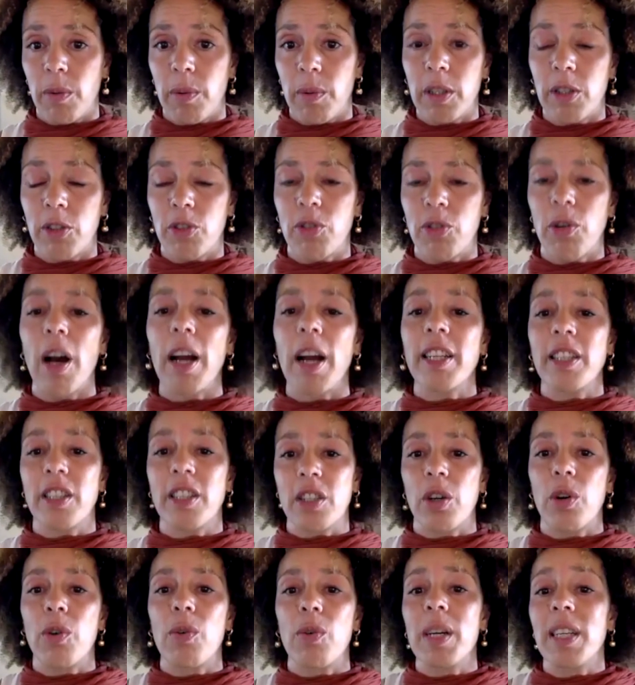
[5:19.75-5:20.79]
We're trying
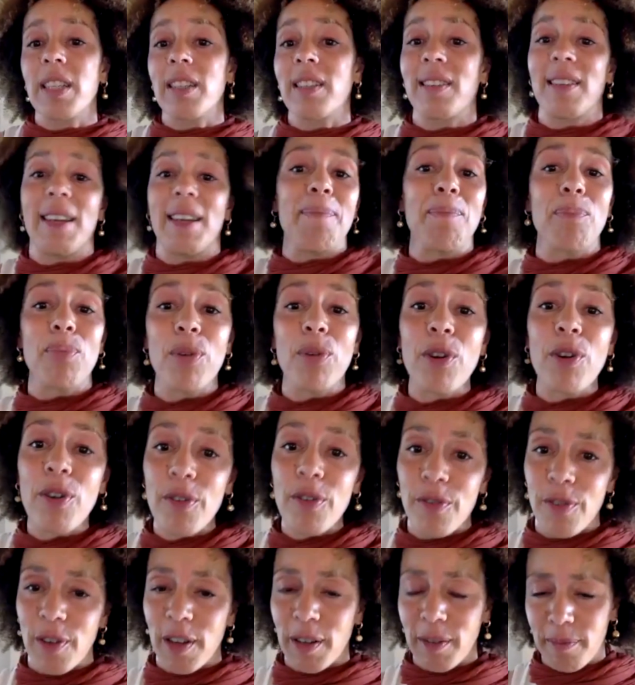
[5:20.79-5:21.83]
to always
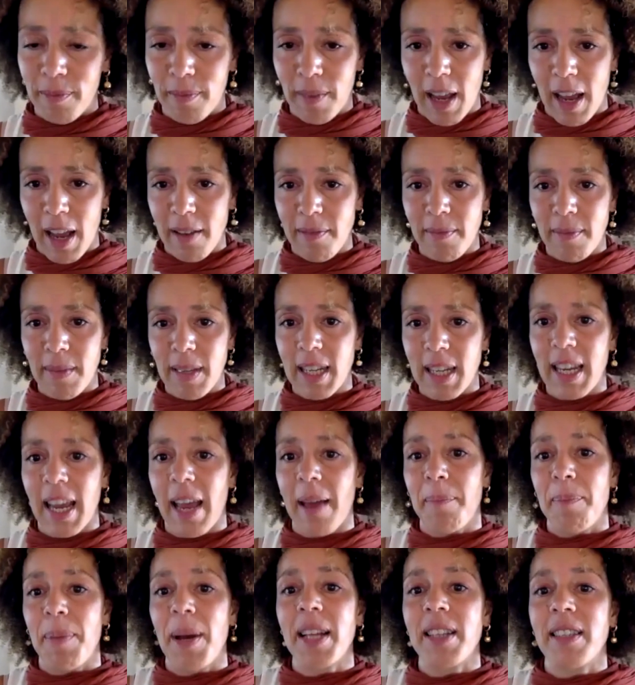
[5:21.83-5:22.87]
improve and
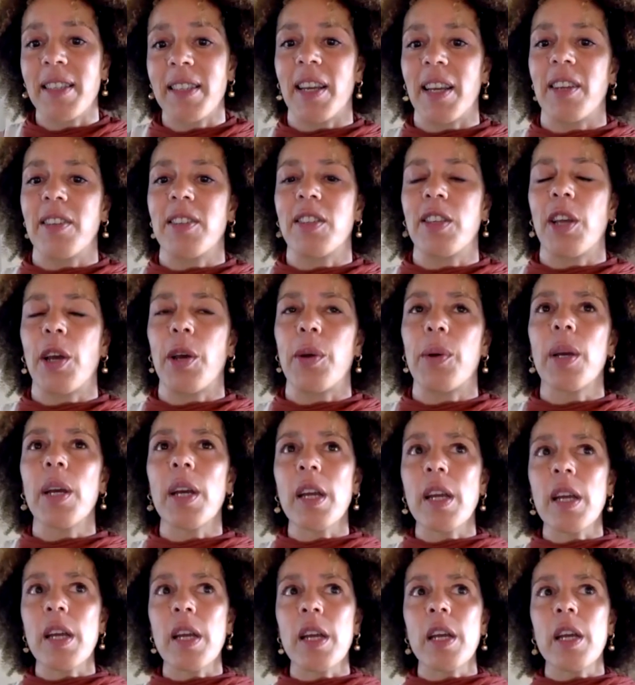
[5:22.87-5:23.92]
get better. So
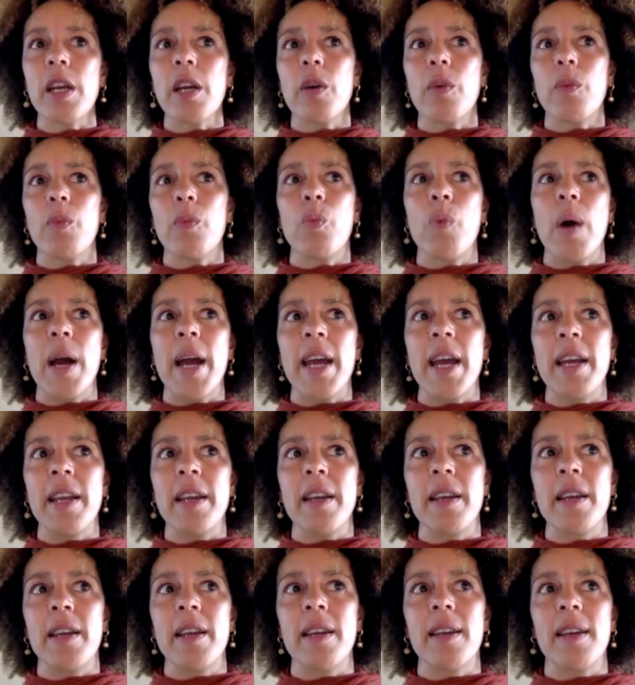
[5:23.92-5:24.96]

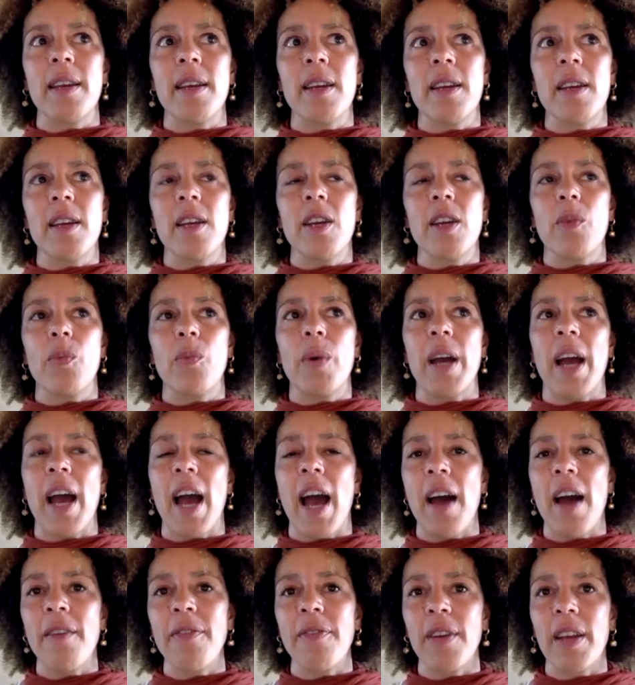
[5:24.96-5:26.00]
when we're
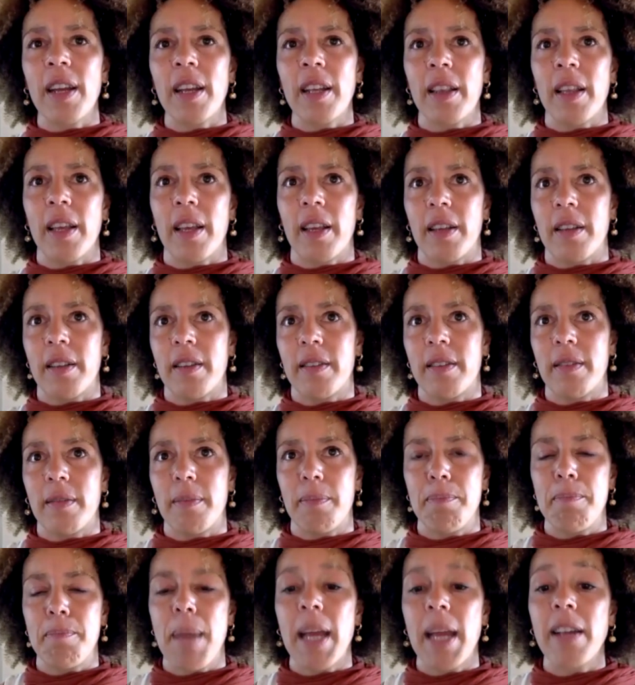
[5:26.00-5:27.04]
having this
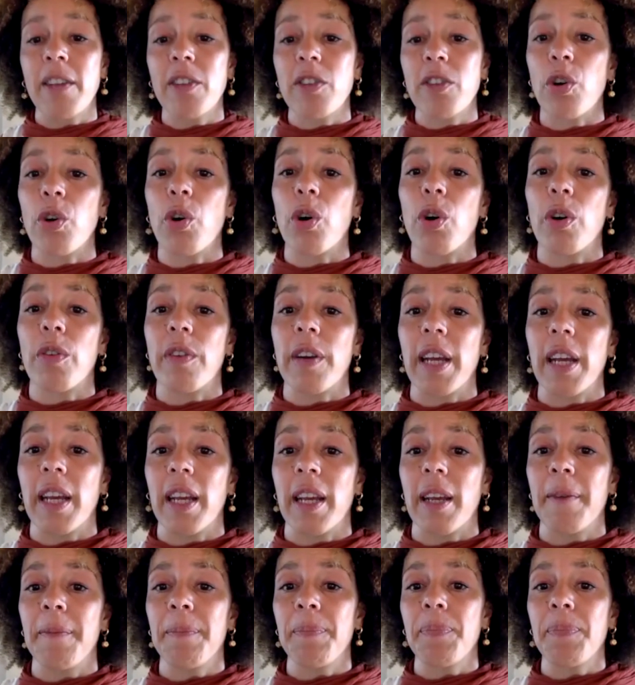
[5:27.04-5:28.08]
mentoring,